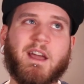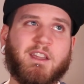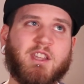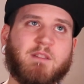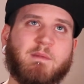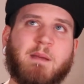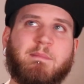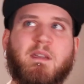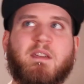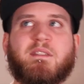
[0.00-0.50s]
Now
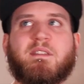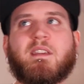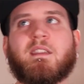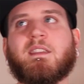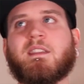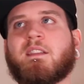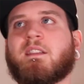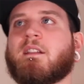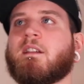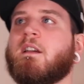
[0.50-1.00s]
you might be
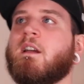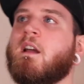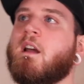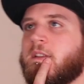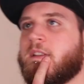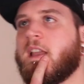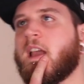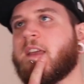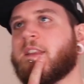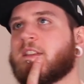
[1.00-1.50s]
thinking,
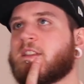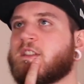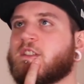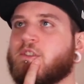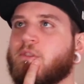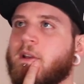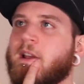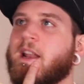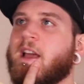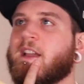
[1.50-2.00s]
yeah, this
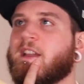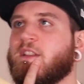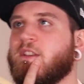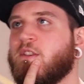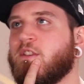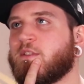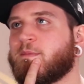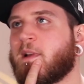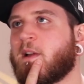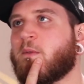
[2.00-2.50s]
is great, I can
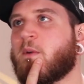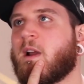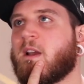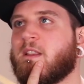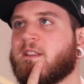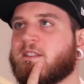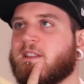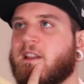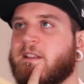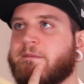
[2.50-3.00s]
use my
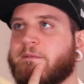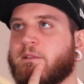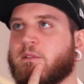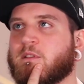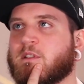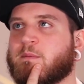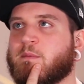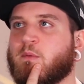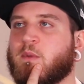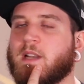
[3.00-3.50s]
wireless
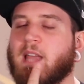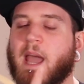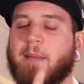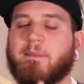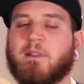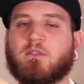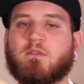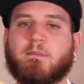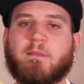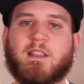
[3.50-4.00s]
headphones, but what
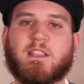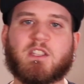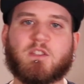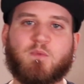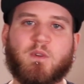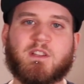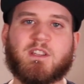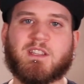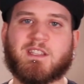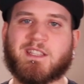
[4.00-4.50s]
happens when my
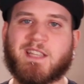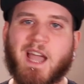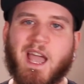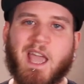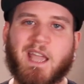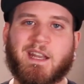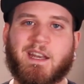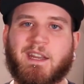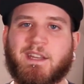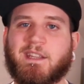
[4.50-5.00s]
Switch is
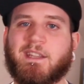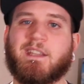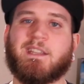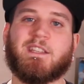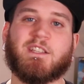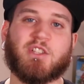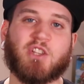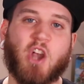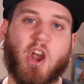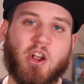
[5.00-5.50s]
dying and I
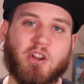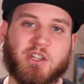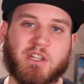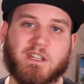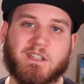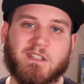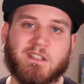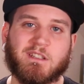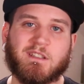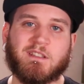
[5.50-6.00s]
need to charge it?